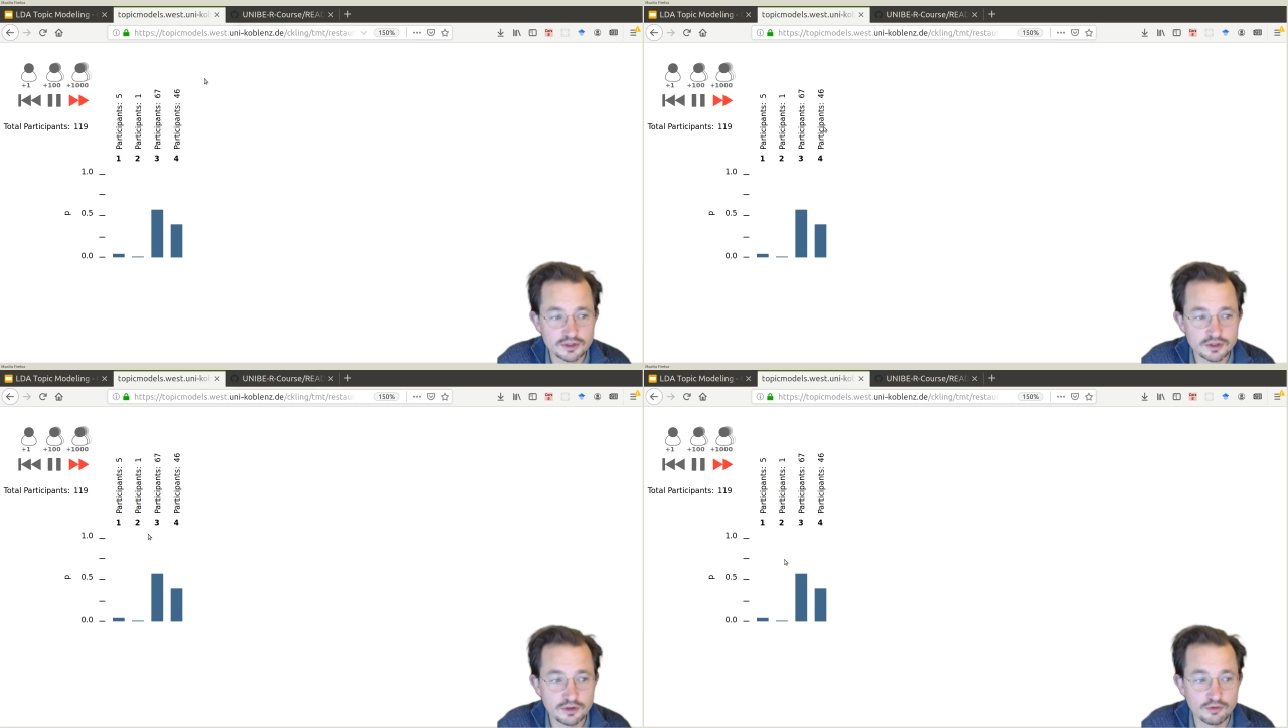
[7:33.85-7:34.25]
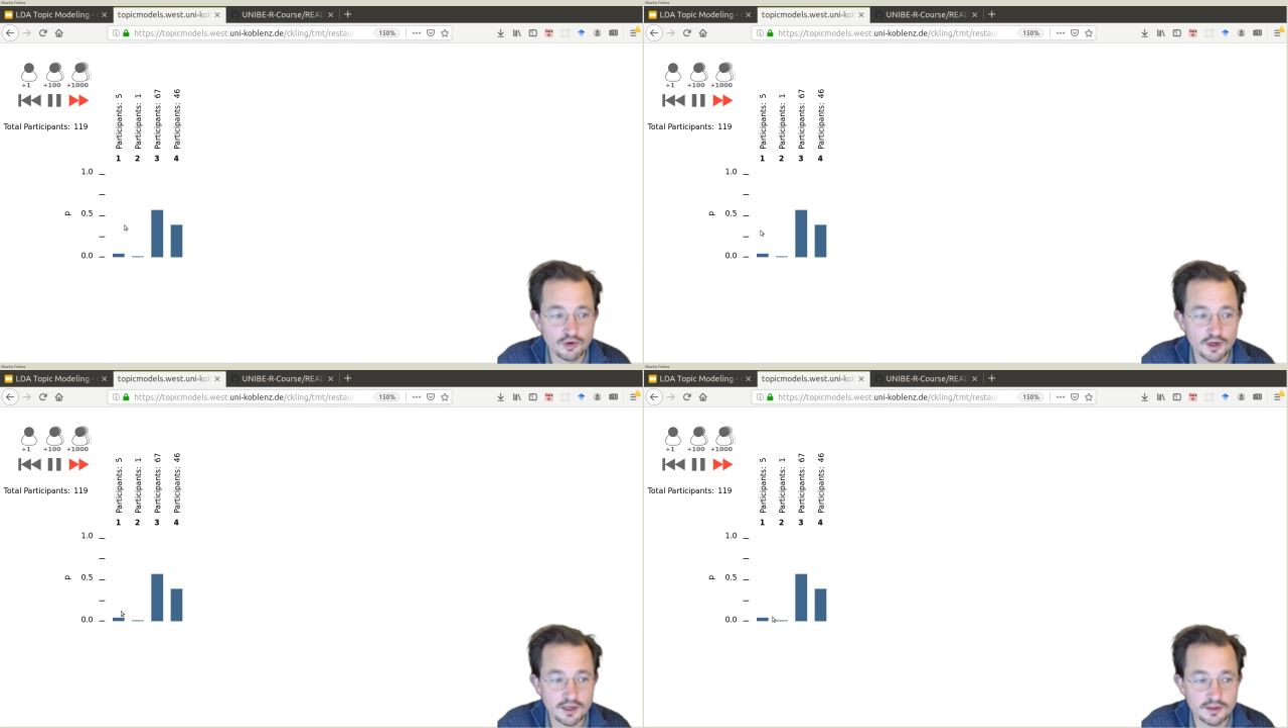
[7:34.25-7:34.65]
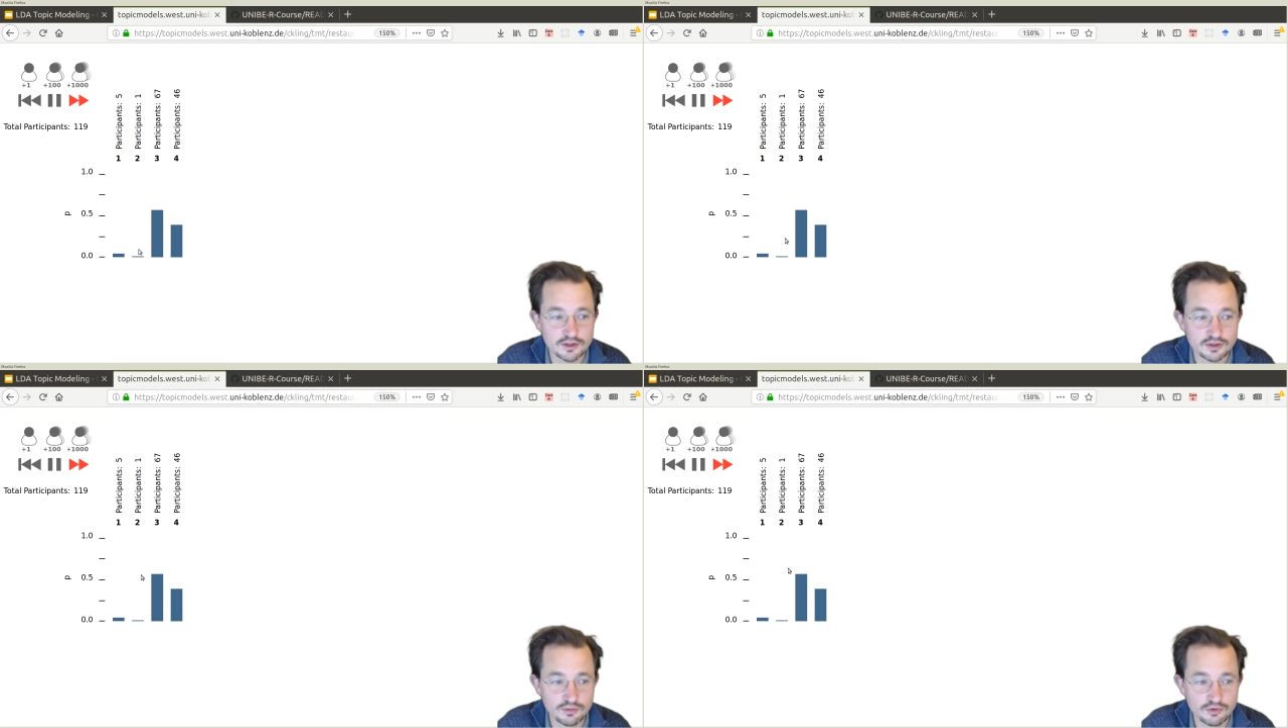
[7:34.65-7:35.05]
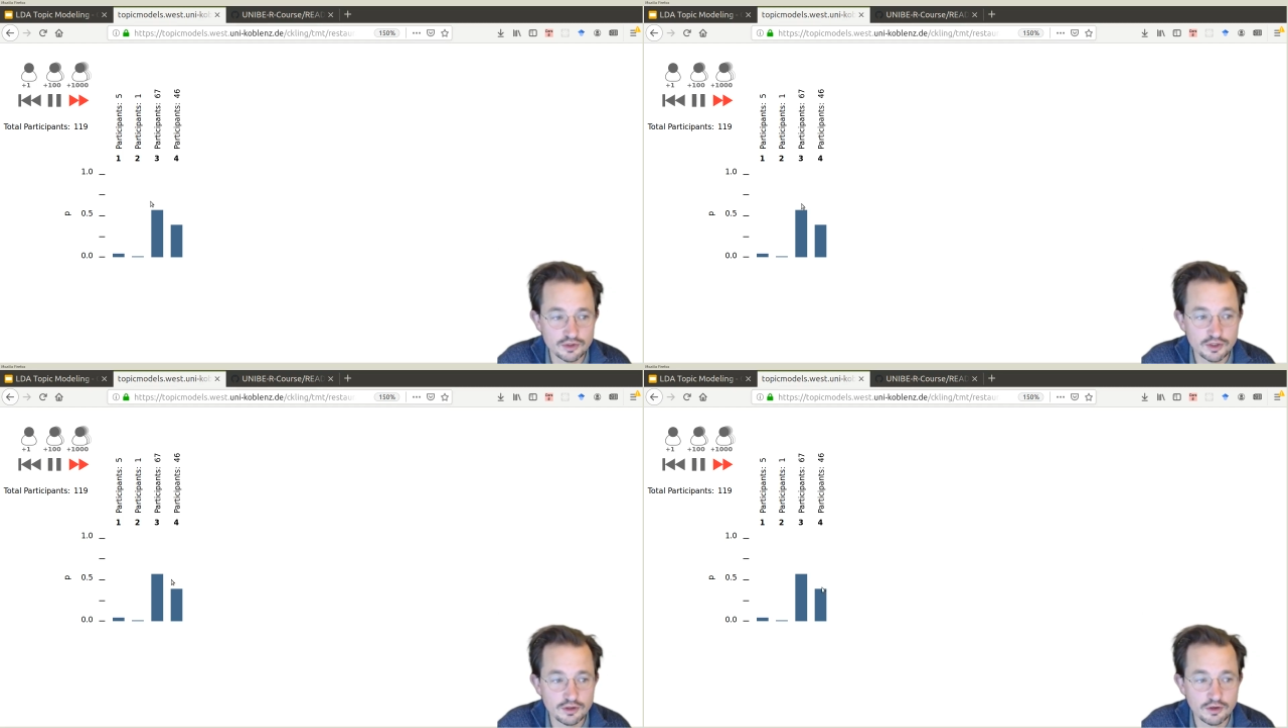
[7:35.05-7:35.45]
you will get a
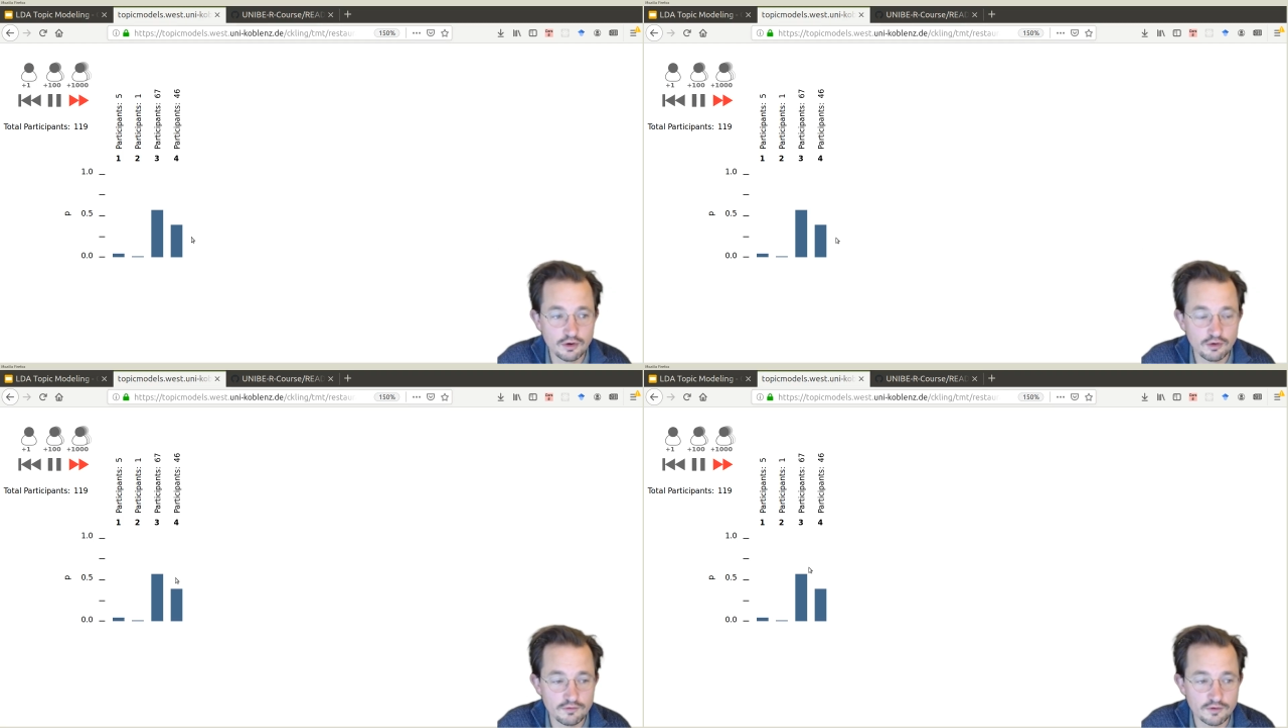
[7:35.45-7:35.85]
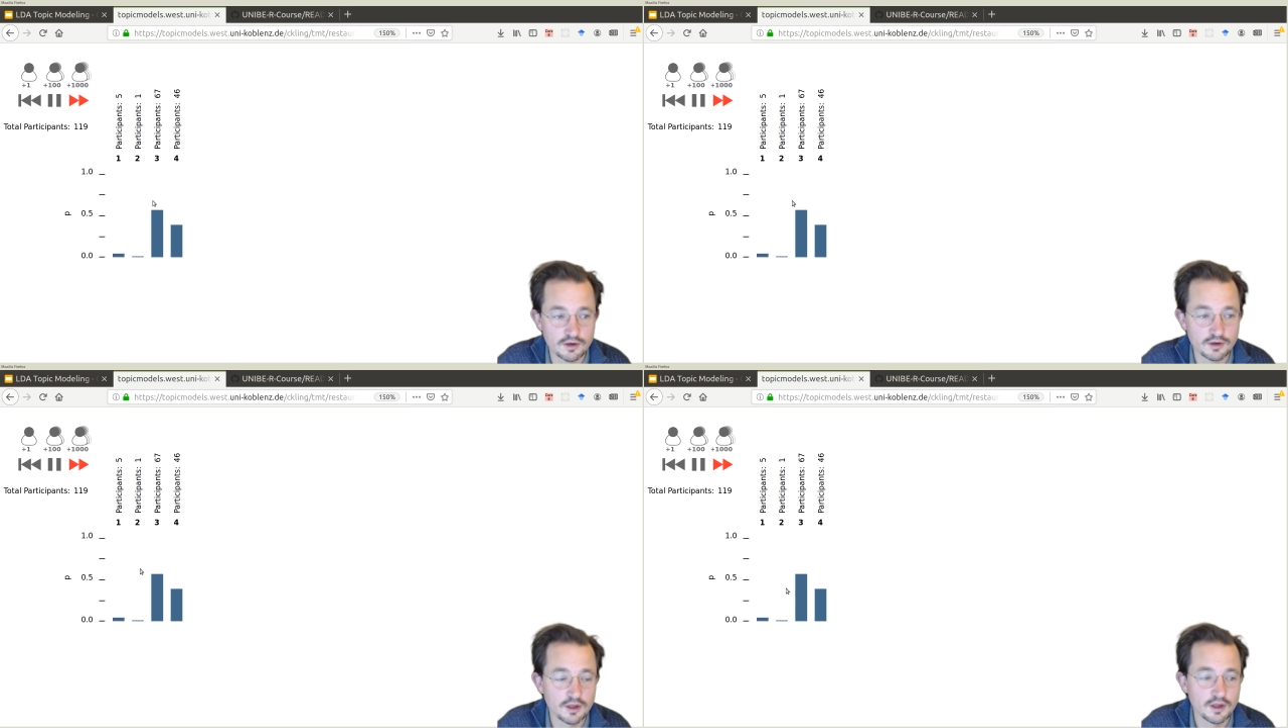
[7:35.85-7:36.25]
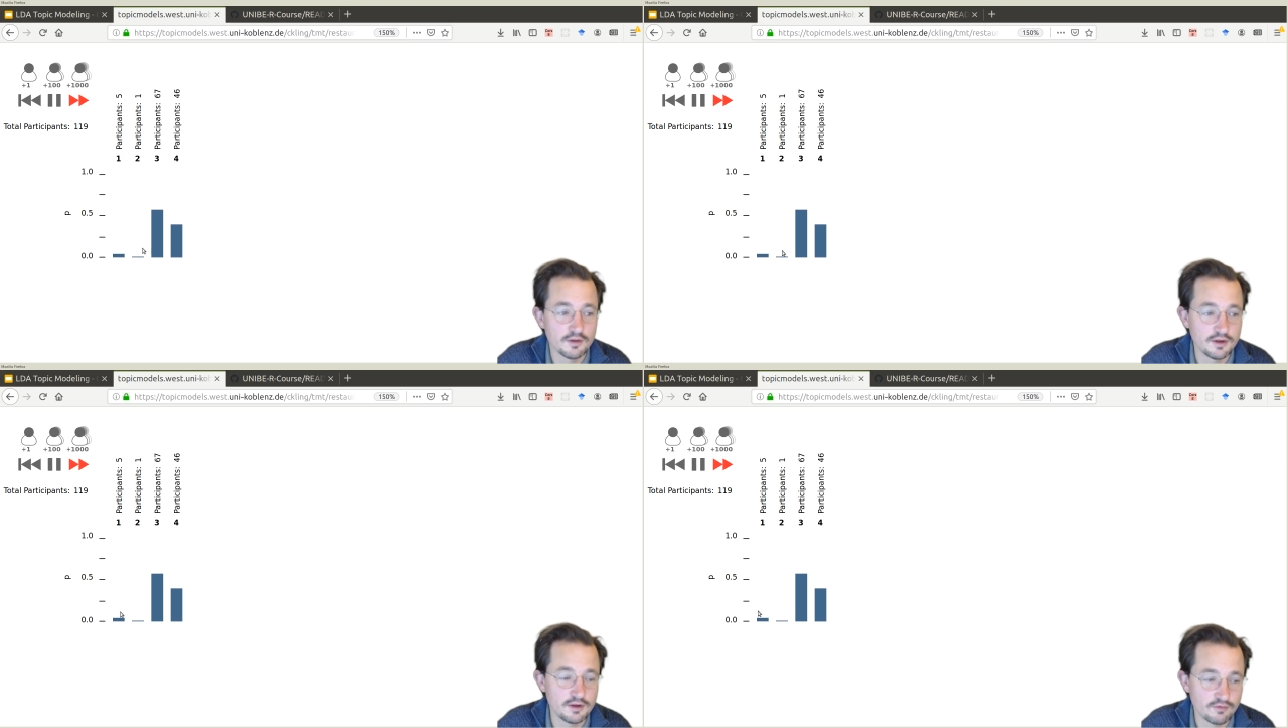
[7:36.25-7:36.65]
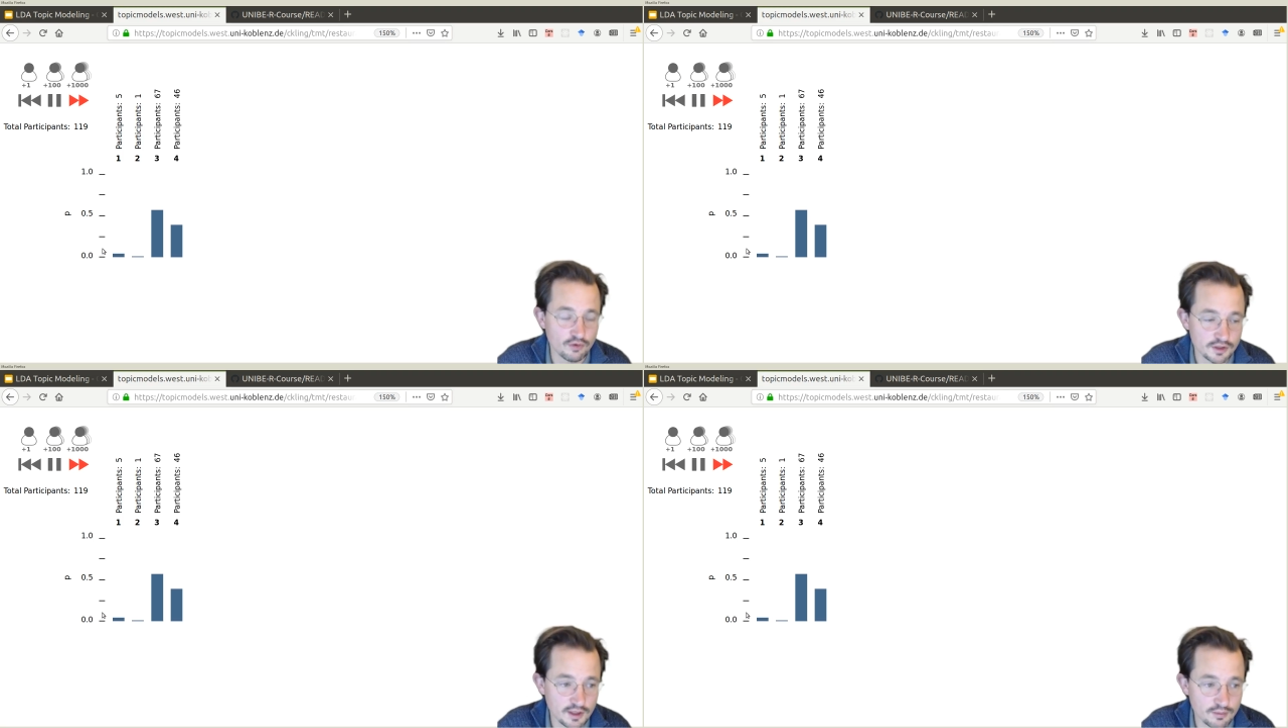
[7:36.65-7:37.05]
distribution over the four
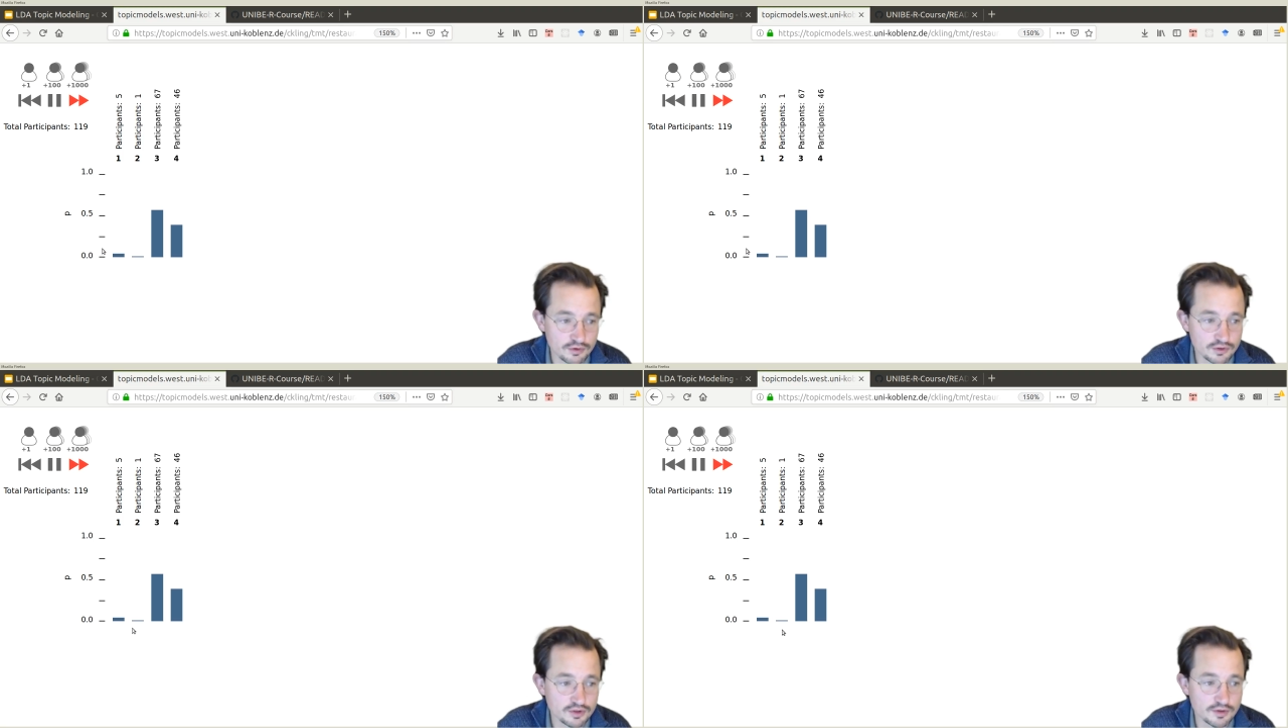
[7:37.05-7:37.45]
tables,